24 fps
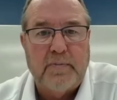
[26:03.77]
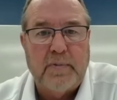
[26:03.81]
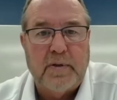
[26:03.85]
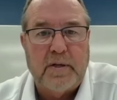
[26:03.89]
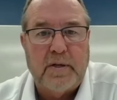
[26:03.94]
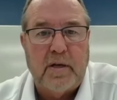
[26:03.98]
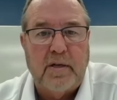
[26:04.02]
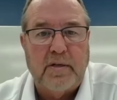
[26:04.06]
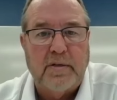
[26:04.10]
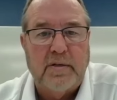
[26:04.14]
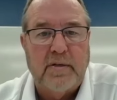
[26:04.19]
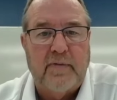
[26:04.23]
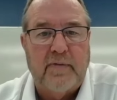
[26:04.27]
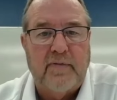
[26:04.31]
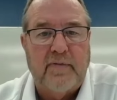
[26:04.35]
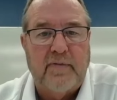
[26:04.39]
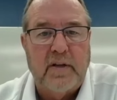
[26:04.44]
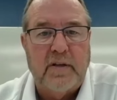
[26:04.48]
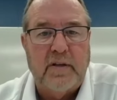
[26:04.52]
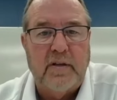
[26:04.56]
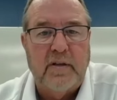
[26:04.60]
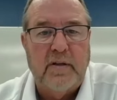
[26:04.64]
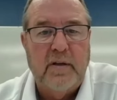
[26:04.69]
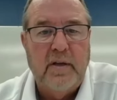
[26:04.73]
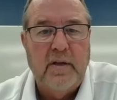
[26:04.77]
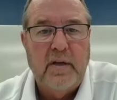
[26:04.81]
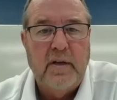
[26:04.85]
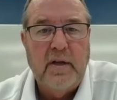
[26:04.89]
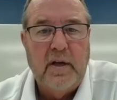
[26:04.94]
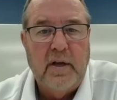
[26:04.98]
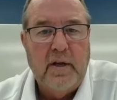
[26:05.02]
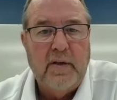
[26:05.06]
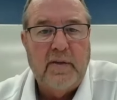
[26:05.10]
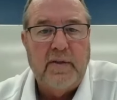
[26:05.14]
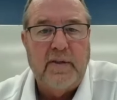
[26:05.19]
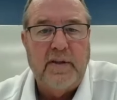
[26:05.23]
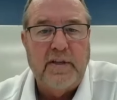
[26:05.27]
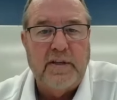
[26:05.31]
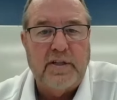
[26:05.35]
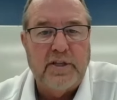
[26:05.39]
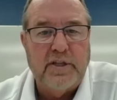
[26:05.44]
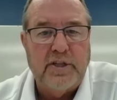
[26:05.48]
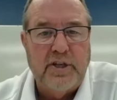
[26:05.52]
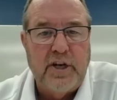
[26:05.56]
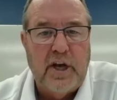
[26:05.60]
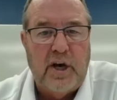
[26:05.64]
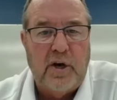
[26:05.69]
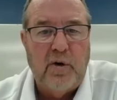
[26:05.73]
because of the
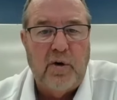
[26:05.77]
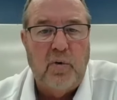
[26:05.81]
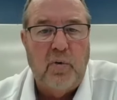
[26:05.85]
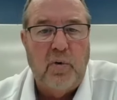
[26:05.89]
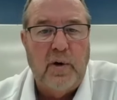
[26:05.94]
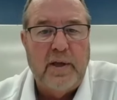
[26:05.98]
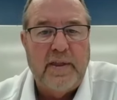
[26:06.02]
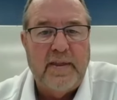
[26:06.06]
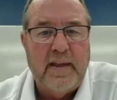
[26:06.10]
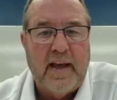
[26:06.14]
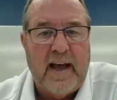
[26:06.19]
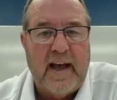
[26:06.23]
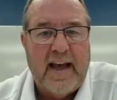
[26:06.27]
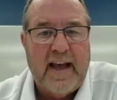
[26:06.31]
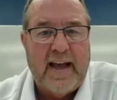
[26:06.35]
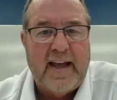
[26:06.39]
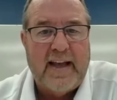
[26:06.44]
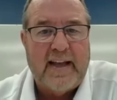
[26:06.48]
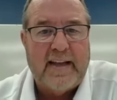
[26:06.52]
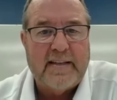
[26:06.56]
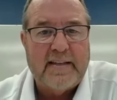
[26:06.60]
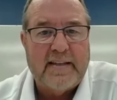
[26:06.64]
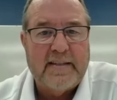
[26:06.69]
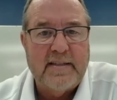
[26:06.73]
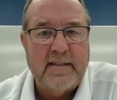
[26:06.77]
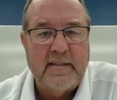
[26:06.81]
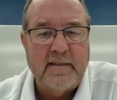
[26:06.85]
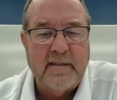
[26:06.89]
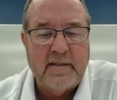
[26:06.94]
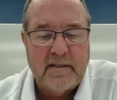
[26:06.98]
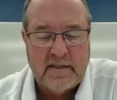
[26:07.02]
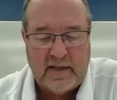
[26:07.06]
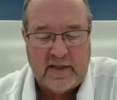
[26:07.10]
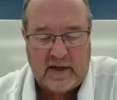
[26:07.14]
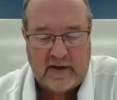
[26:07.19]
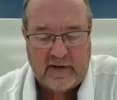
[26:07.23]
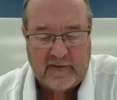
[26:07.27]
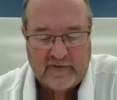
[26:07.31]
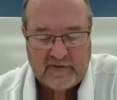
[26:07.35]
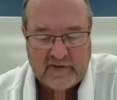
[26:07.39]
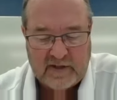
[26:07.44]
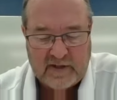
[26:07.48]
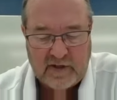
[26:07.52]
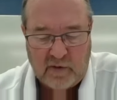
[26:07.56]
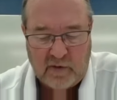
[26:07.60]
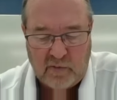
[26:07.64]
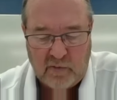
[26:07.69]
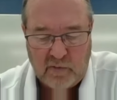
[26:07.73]
snow and the ice and stuff.
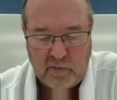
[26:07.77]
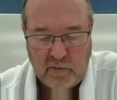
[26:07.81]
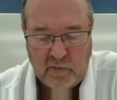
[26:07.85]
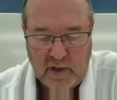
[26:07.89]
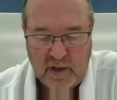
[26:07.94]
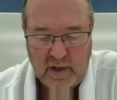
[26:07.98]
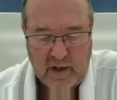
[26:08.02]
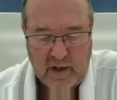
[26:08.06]
So